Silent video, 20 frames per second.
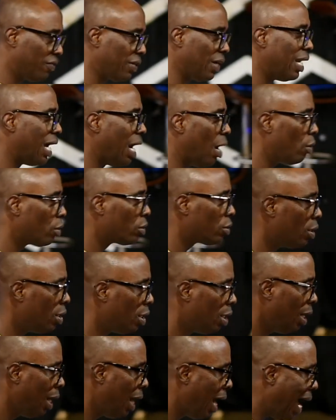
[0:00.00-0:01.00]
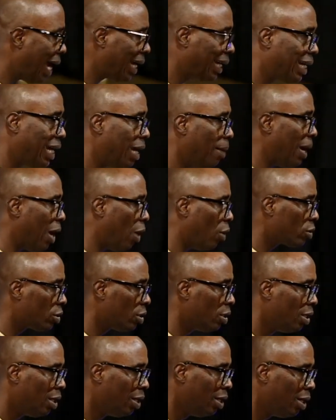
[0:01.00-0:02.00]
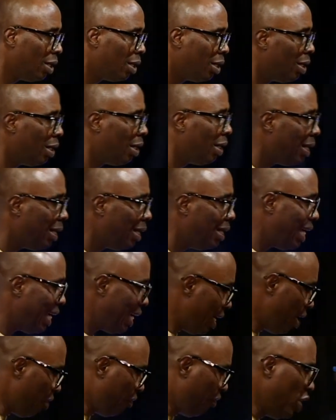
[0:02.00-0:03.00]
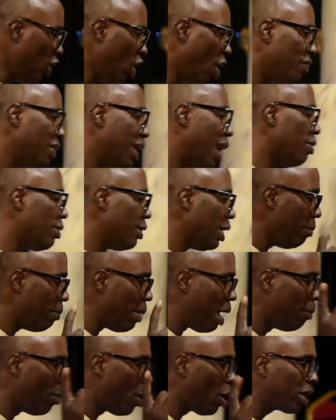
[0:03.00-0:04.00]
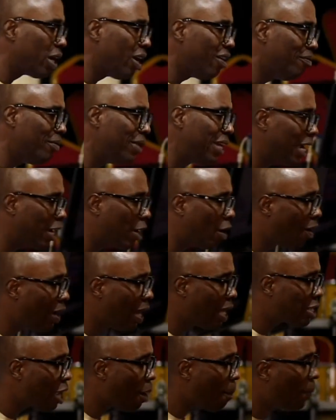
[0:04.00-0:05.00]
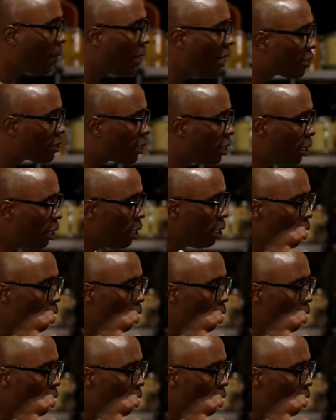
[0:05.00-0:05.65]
lifted out. I came out. The evening of that day, my mom gave me a call and said, Please,